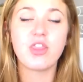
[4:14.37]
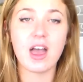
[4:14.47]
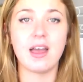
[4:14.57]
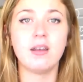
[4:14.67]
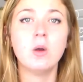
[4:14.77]

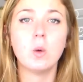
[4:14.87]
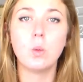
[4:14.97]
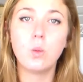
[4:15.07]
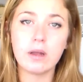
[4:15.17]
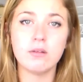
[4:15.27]
Then,
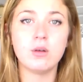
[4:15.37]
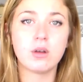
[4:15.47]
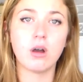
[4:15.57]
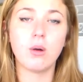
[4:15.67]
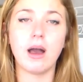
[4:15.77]
when you
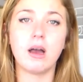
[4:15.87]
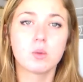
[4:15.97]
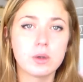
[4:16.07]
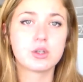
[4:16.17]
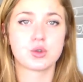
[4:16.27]
go
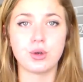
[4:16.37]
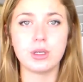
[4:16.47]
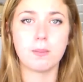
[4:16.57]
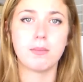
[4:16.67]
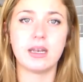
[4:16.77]
and withdraw
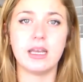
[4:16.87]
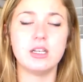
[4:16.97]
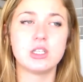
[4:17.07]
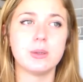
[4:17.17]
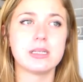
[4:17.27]
your
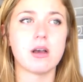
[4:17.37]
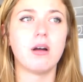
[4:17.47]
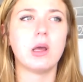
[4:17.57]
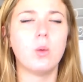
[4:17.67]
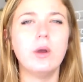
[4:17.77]
money, do it
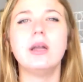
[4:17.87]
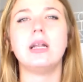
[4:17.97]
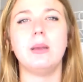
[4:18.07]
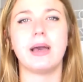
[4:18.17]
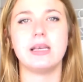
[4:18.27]
on a
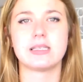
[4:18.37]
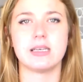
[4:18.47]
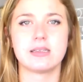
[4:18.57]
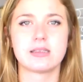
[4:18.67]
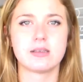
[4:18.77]
weekly
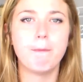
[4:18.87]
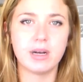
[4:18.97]
basis.